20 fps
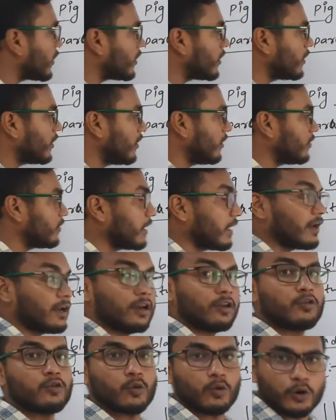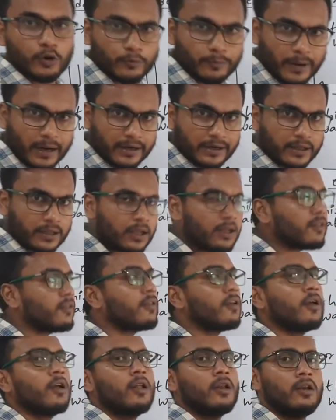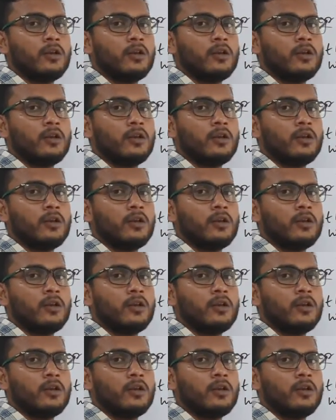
water, is there any solute particles?